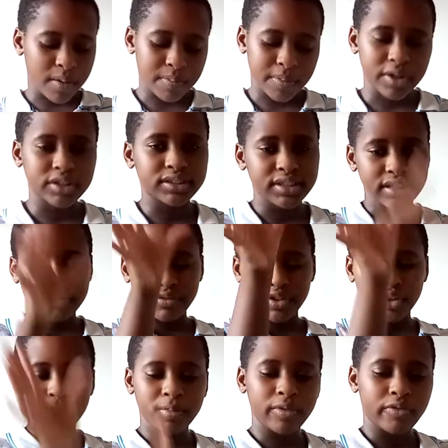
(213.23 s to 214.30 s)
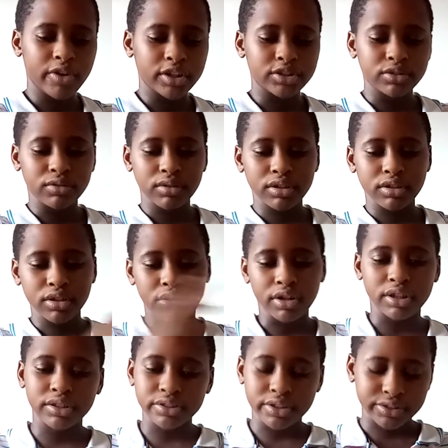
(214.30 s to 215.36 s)
because in the video will be vertical and not
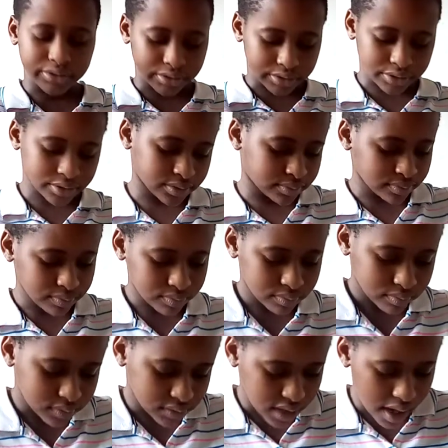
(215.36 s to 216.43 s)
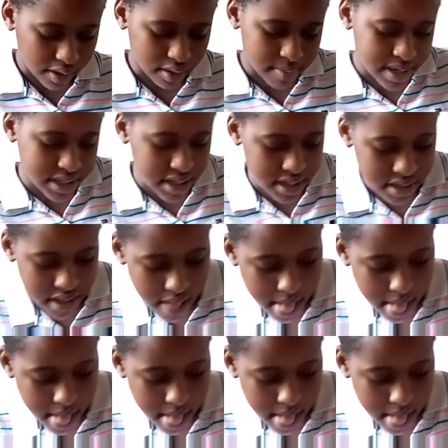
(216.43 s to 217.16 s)
horizontal, so that would make sense.